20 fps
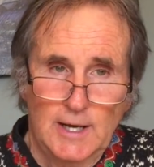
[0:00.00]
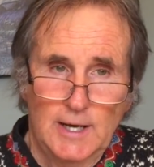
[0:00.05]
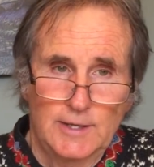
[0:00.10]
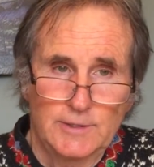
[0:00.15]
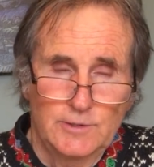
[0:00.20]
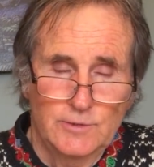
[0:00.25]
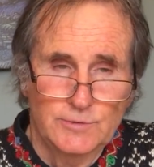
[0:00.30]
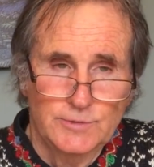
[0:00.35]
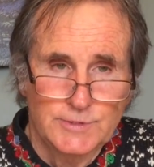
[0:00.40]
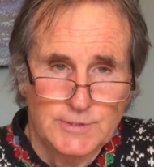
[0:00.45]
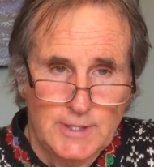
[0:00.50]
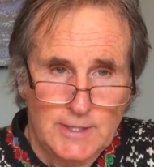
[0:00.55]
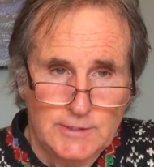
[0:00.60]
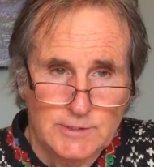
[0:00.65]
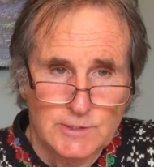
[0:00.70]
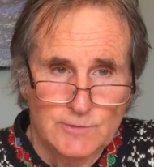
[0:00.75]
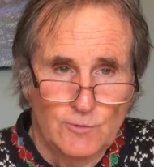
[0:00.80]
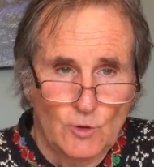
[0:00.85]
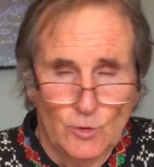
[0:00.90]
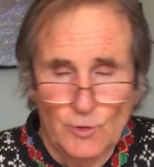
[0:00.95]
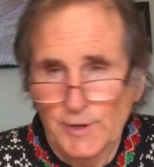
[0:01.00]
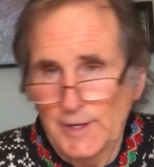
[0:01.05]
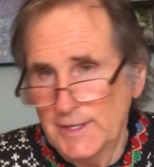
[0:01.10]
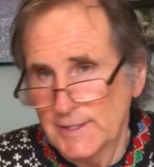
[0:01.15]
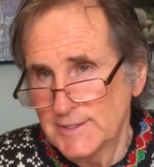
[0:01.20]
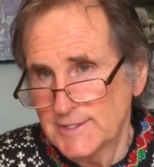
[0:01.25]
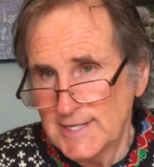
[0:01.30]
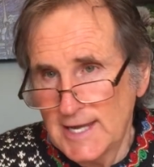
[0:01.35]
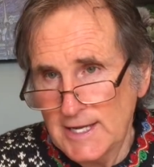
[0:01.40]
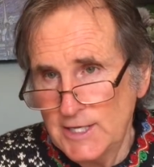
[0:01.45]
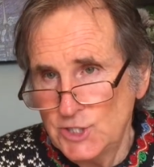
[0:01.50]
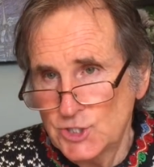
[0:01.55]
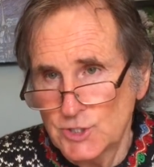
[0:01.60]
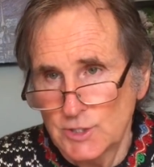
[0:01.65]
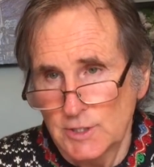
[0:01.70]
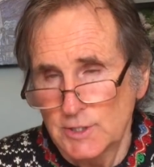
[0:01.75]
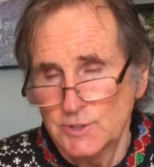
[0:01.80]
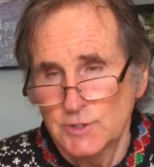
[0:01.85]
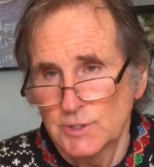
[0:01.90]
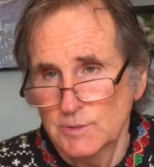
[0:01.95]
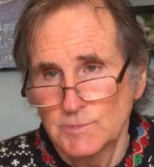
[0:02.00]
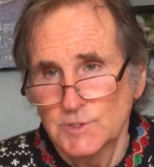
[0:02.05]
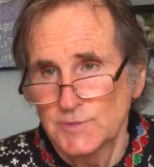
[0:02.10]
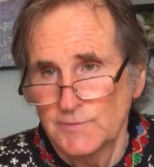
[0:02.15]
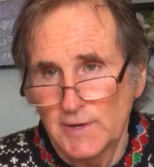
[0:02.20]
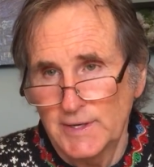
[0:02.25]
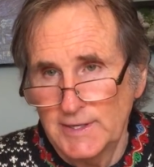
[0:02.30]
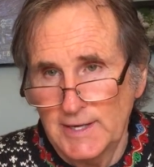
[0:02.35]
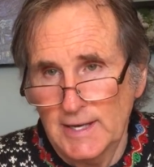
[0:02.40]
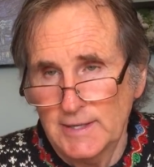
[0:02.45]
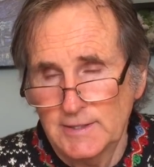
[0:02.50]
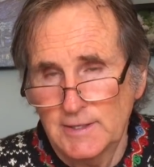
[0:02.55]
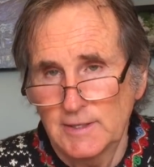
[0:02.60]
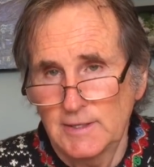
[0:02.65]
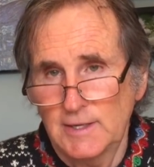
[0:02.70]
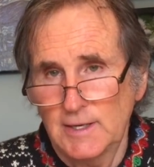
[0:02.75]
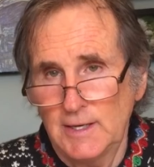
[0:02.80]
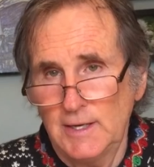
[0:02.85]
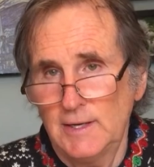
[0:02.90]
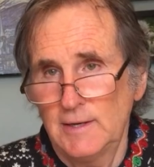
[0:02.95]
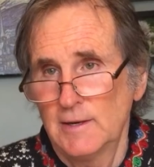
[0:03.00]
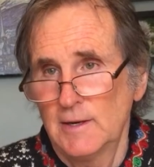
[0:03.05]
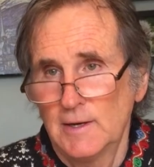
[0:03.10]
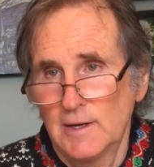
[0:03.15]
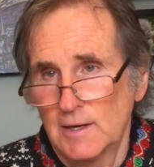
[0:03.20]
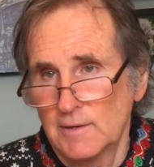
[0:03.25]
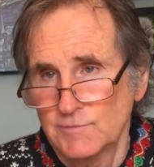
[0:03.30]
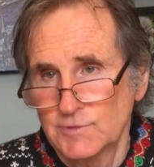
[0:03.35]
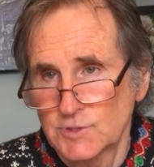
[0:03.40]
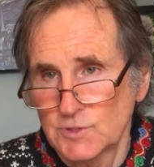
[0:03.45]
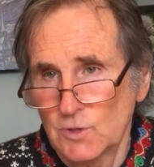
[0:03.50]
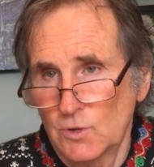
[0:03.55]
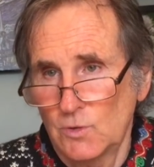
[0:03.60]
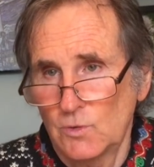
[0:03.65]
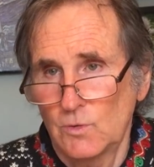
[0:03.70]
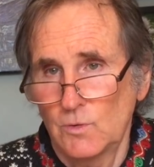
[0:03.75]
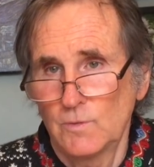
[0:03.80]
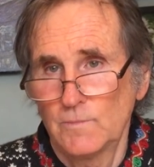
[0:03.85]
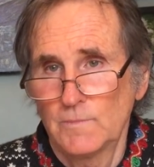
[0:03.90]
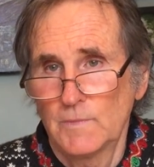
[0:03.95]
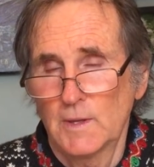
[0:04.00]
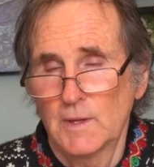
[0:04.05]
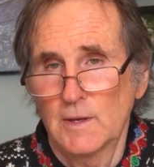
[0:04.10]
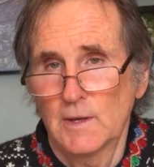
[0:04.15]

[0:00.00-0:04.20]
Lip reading: of orientation in terms of identity, of soul,